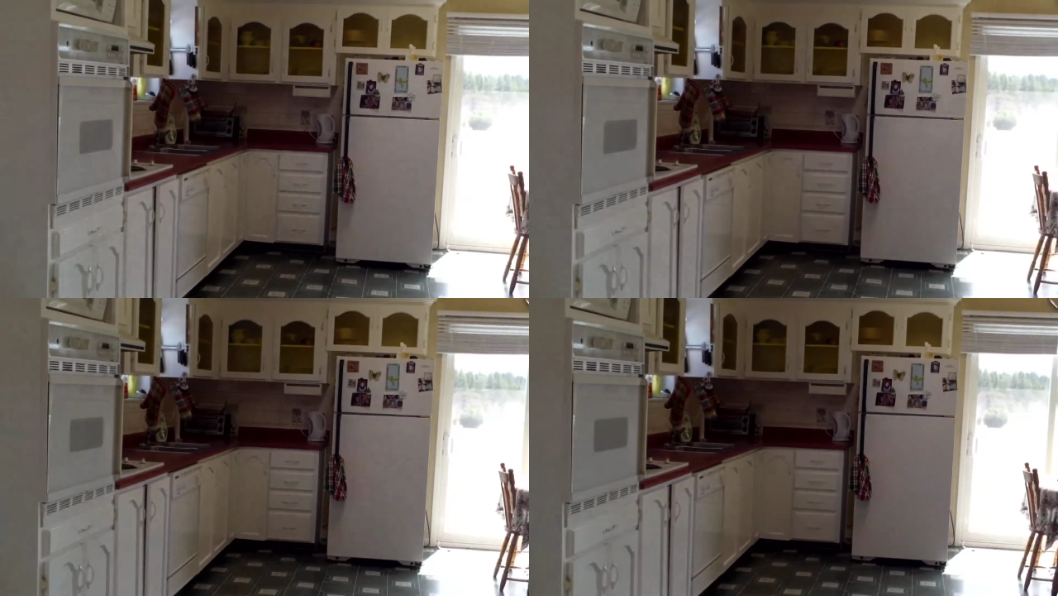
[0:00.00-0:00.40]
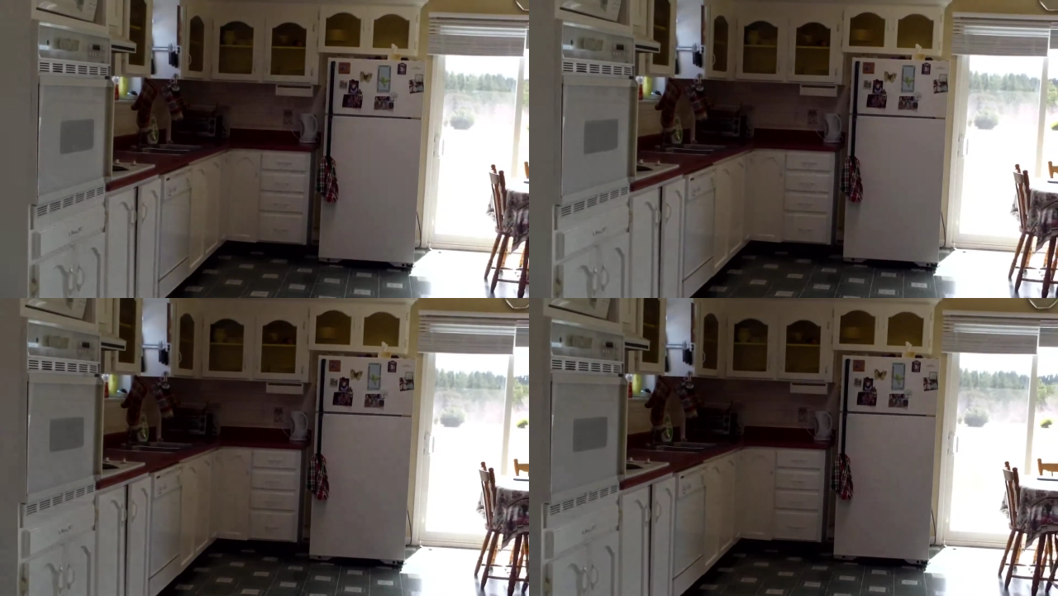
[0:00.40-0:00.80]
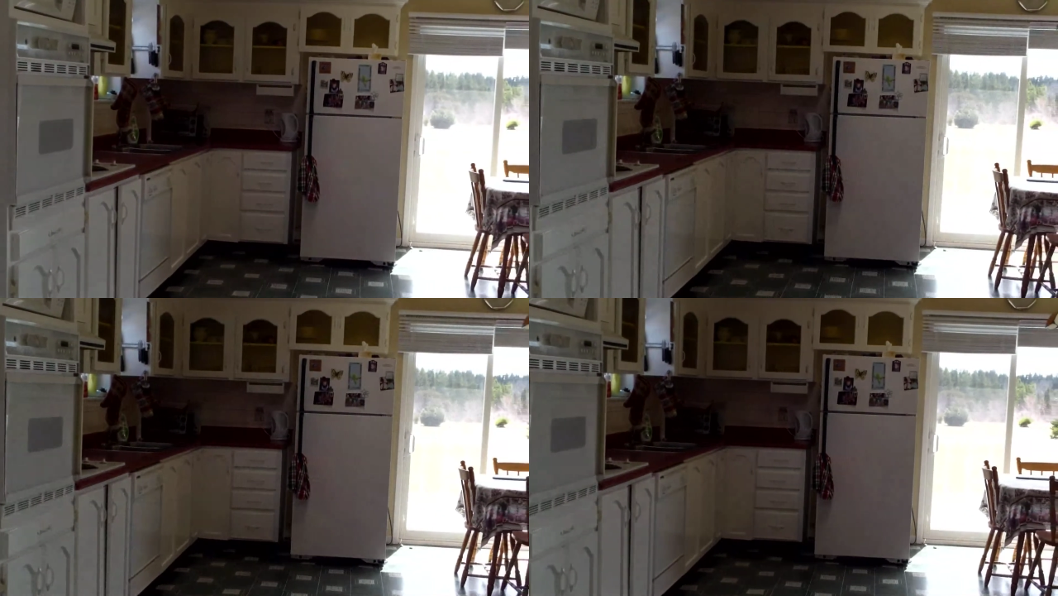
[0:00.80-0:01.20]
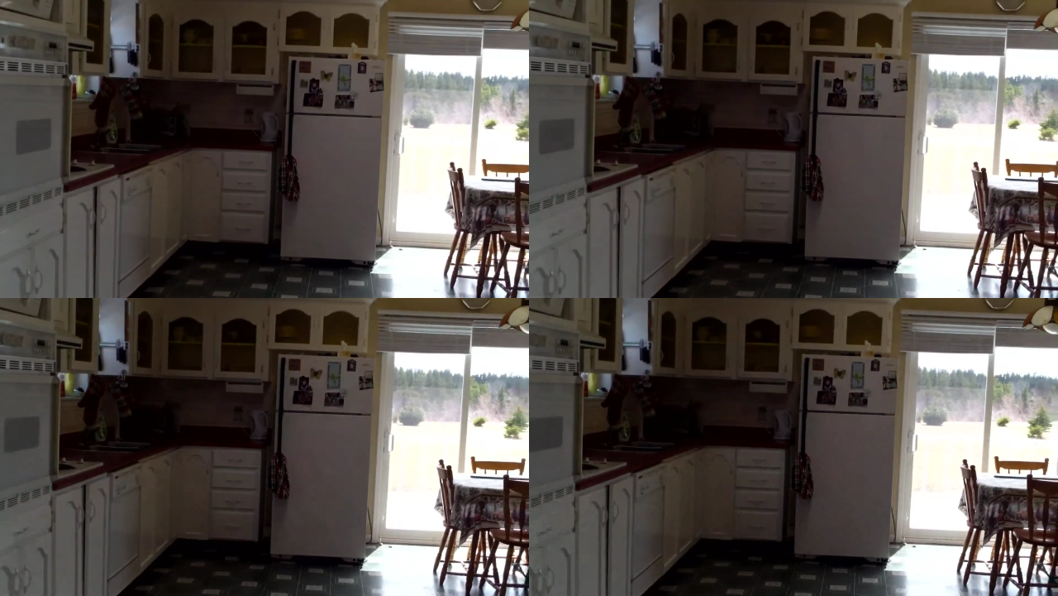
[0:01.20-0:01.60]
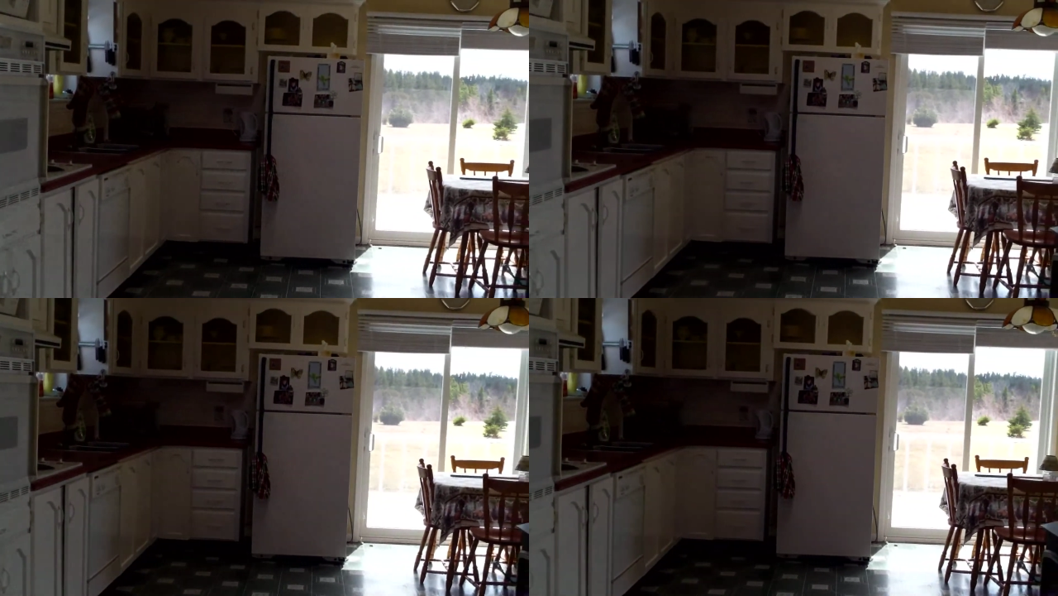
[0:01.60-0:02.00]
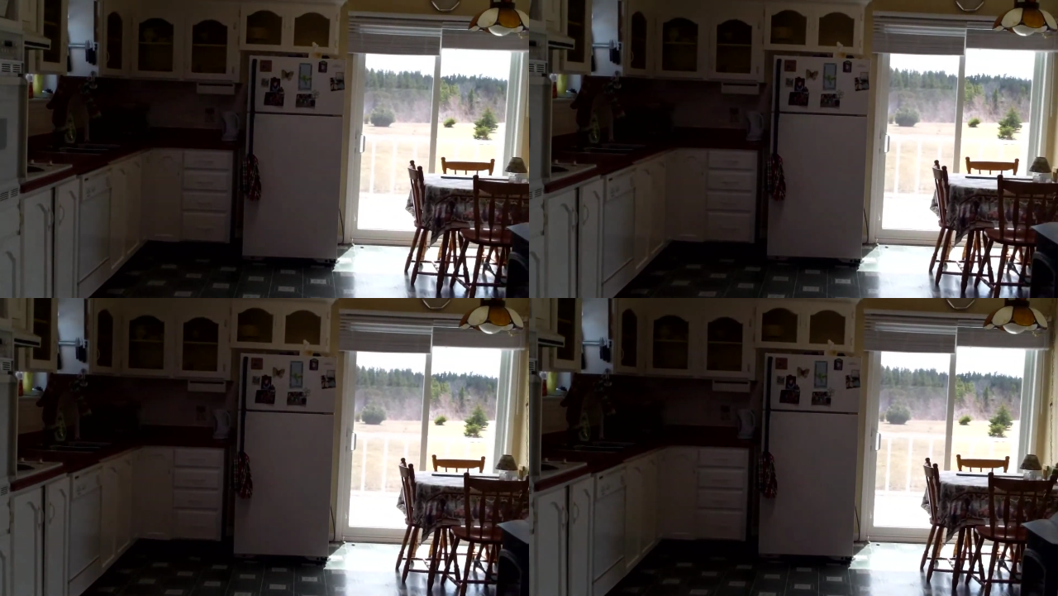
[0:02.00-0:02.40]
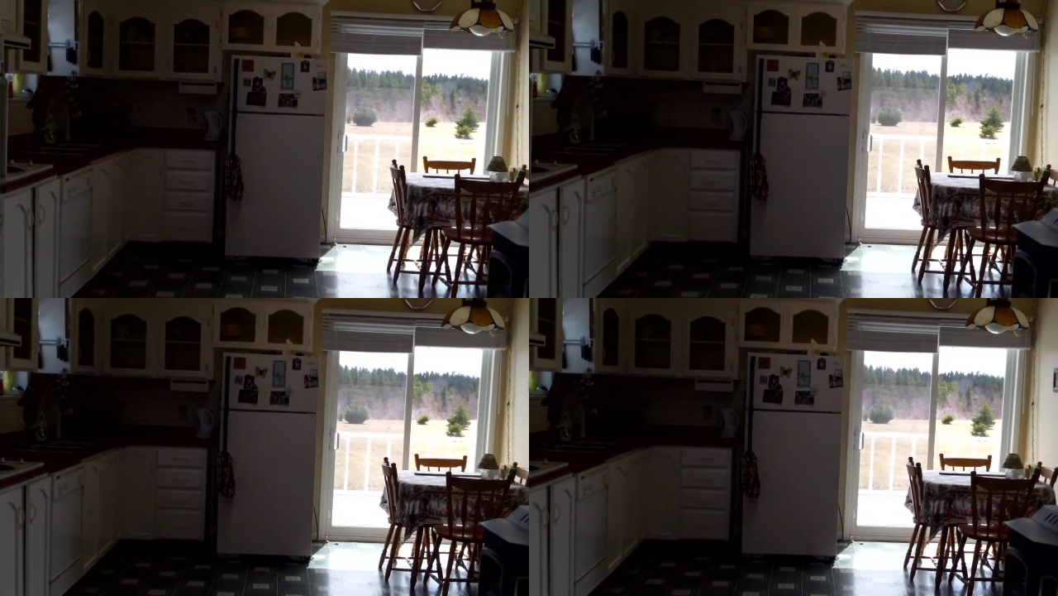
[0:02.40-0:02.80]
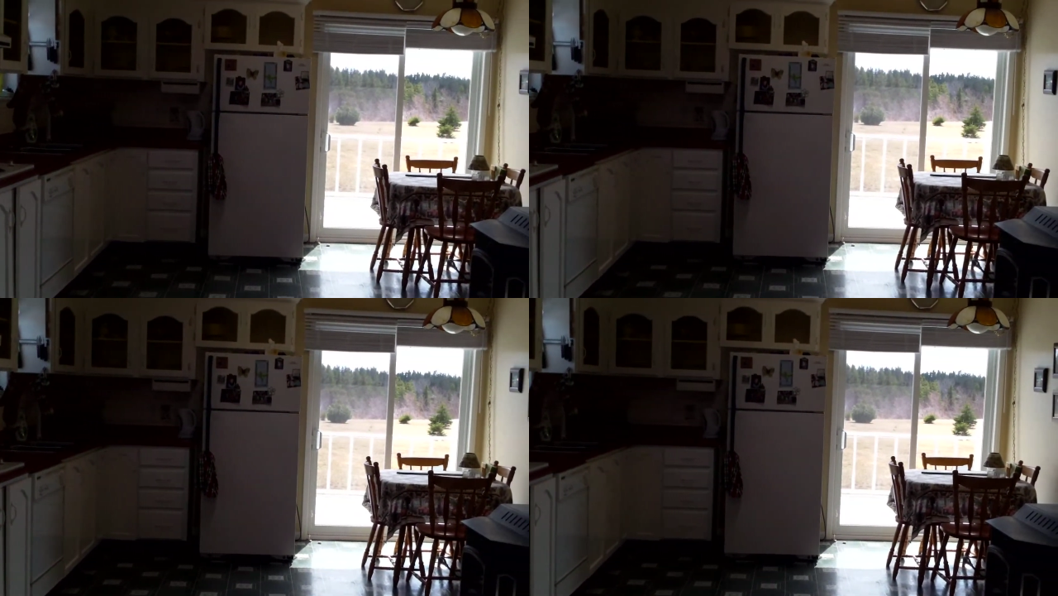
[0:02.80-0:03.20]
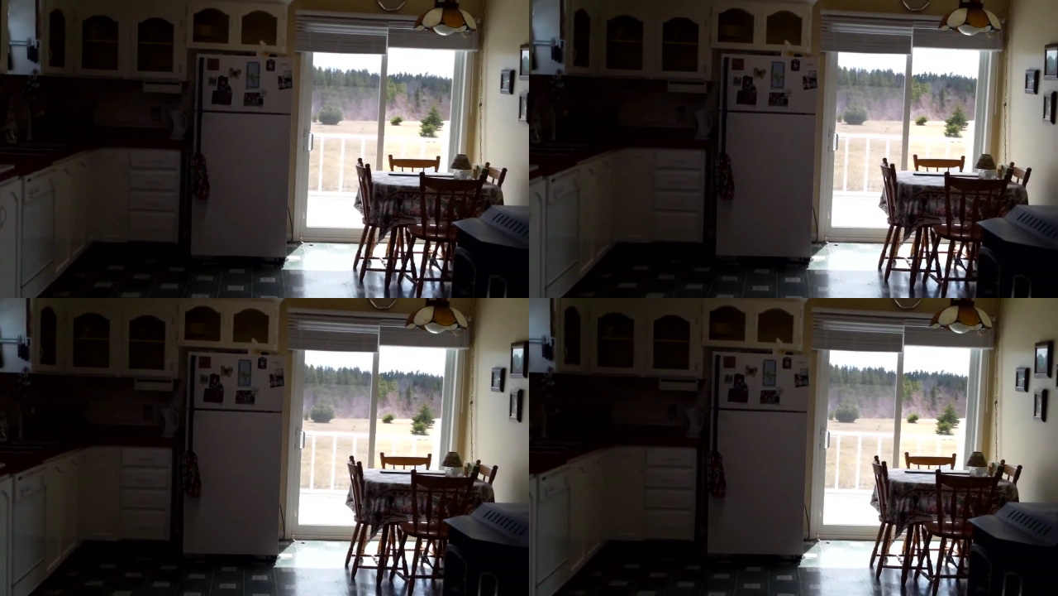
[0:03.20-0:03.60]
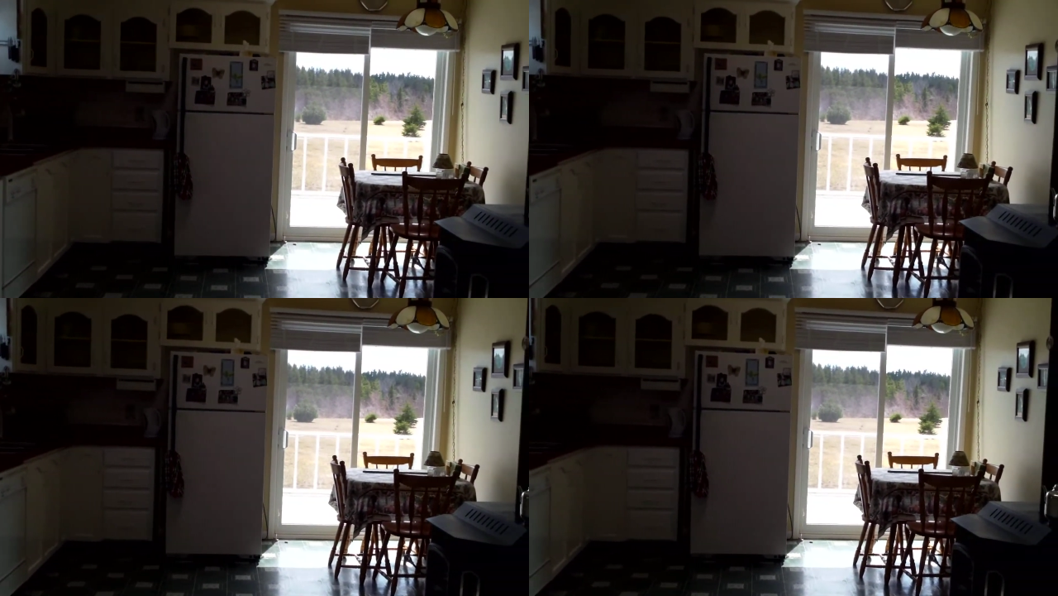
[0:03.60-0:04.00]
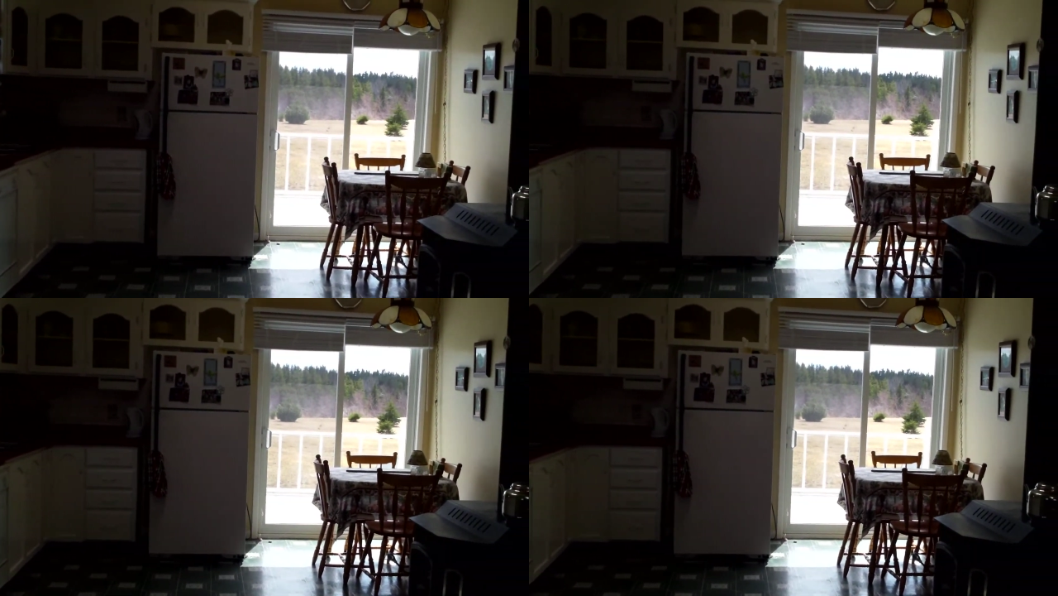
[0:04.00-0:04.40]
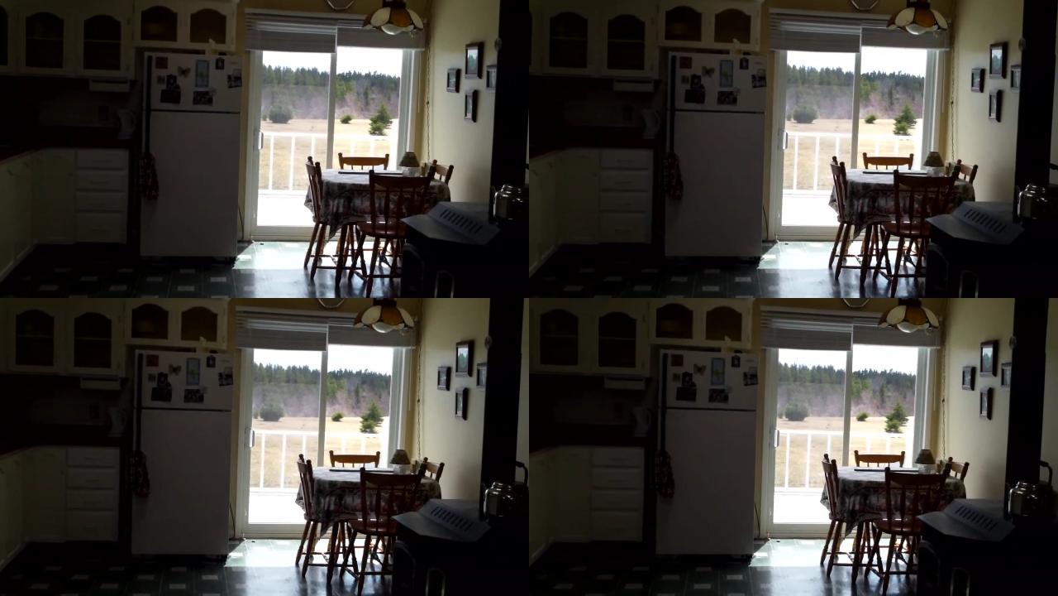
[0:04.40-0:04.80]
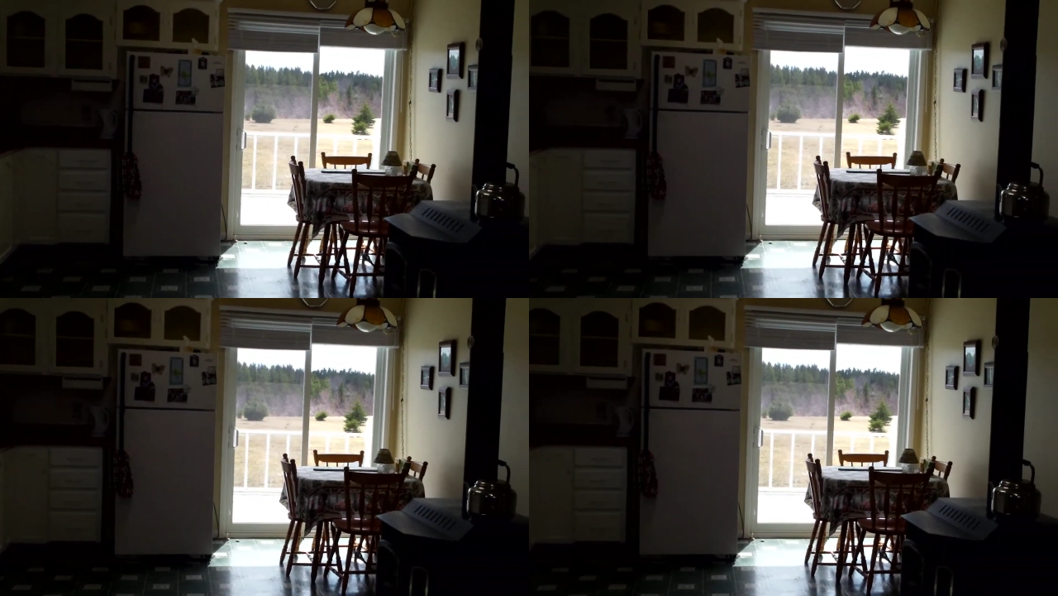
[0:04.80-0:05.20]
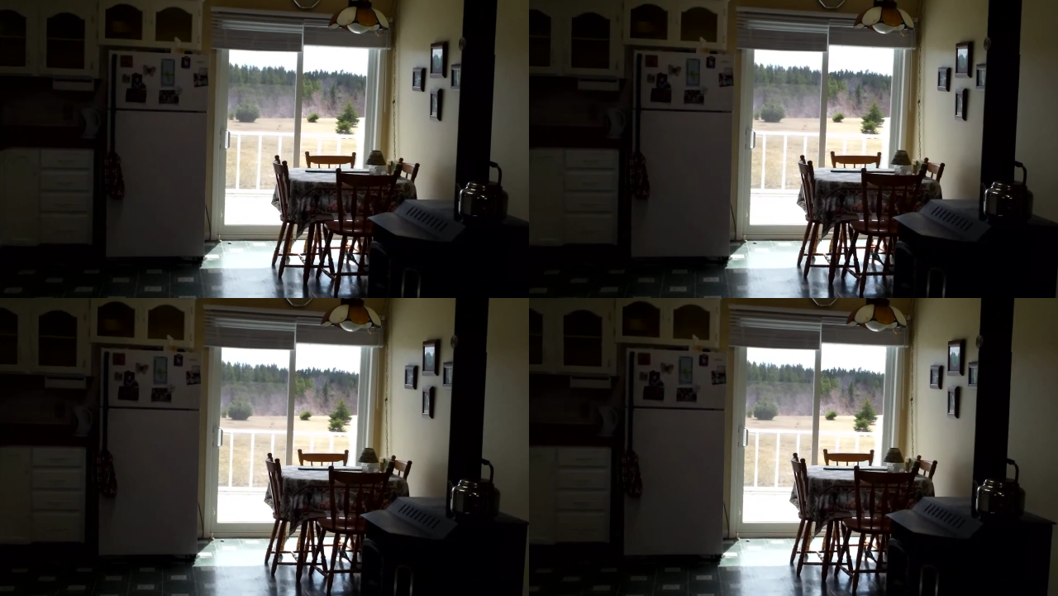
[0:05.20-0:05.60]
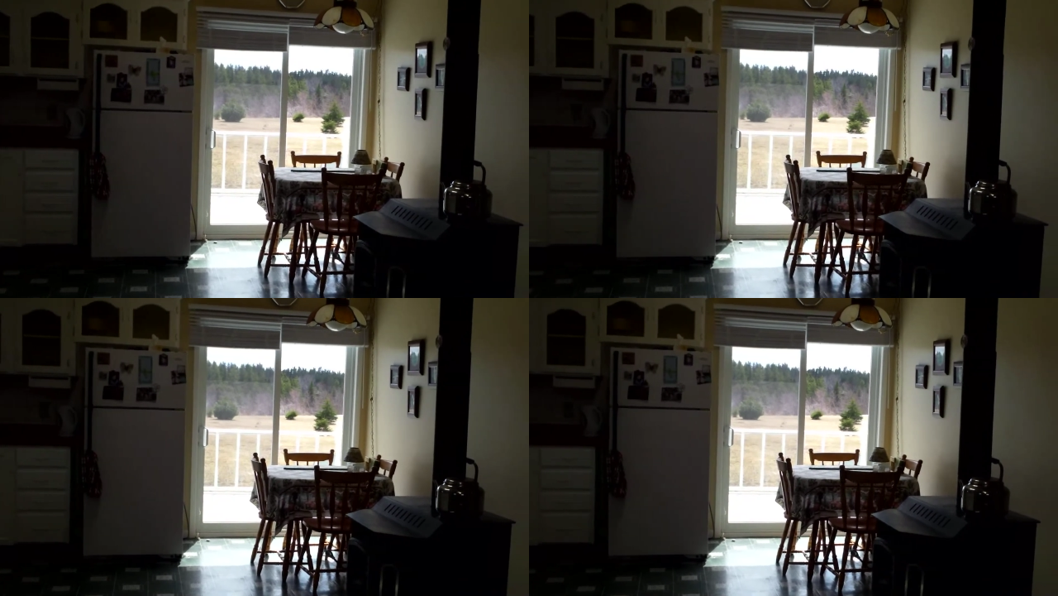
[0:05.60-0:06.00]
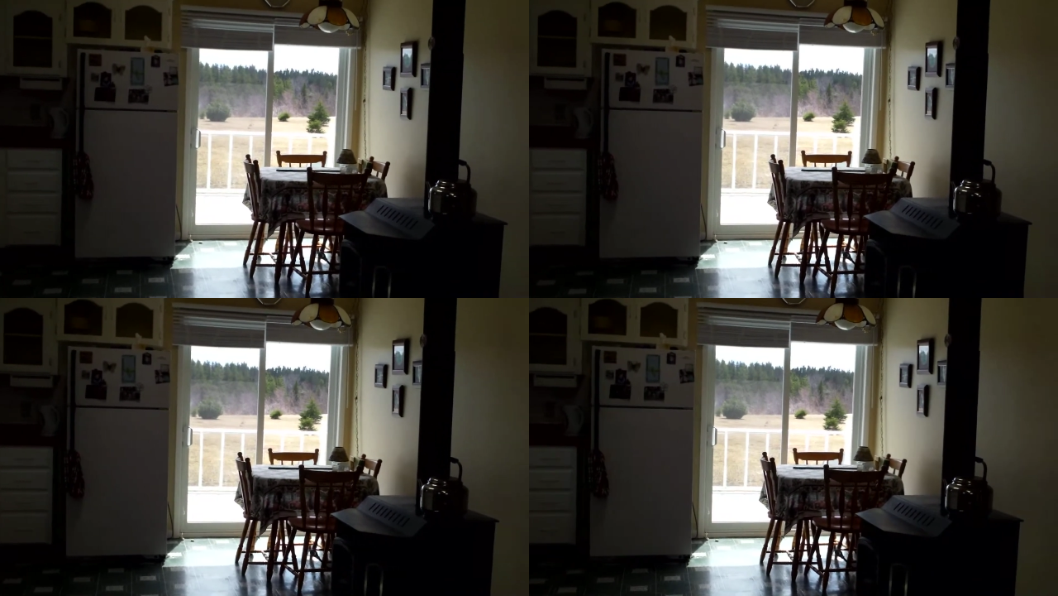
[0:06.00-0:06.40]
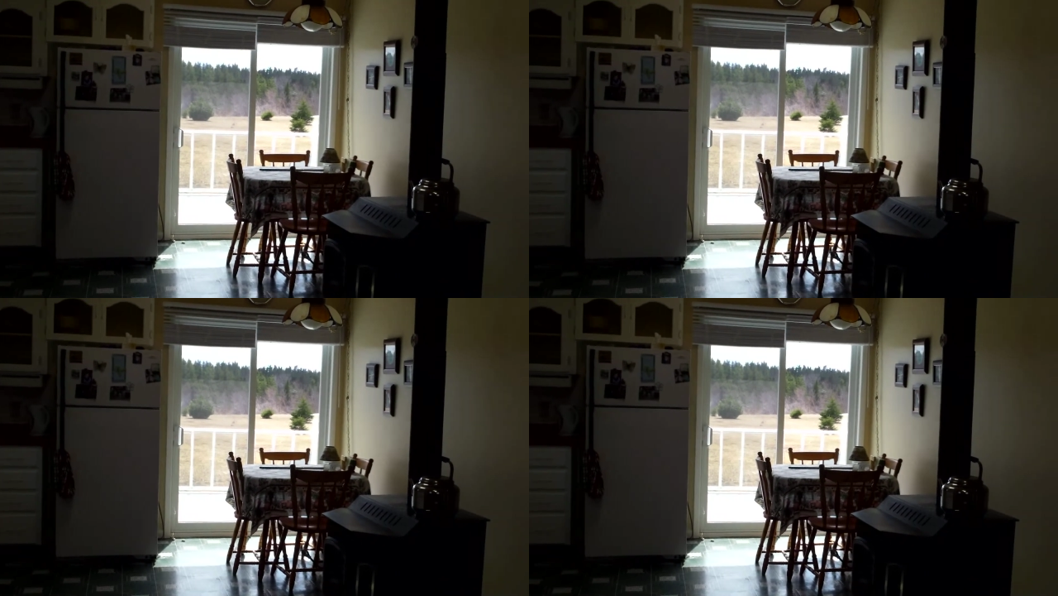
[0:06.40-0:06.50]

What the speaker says: No face is visible, so there are no lips to read.